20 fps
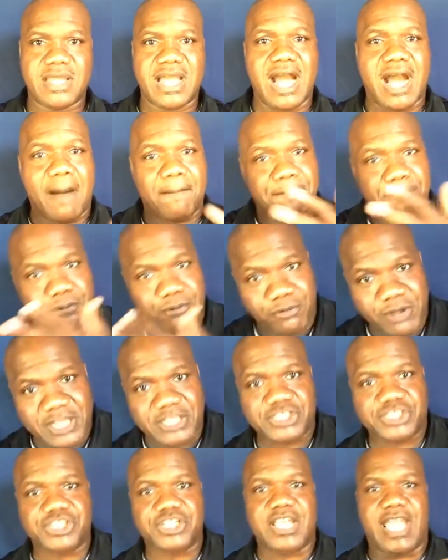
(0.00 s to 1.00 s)

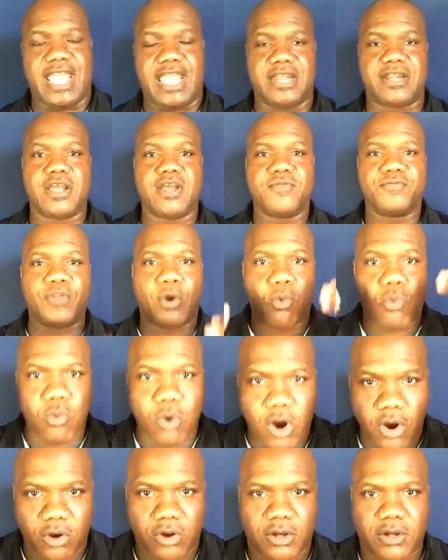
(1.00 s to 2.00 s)
Appreciate the
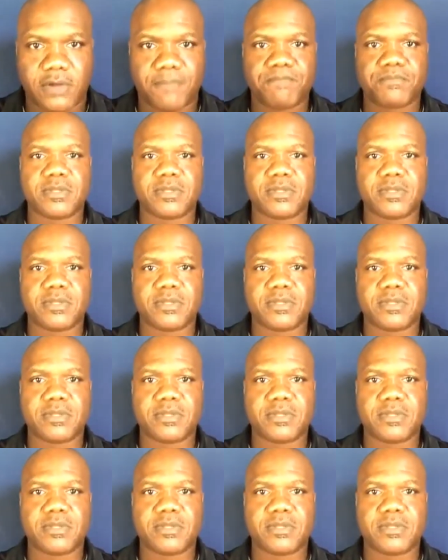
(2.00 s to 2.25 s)
work,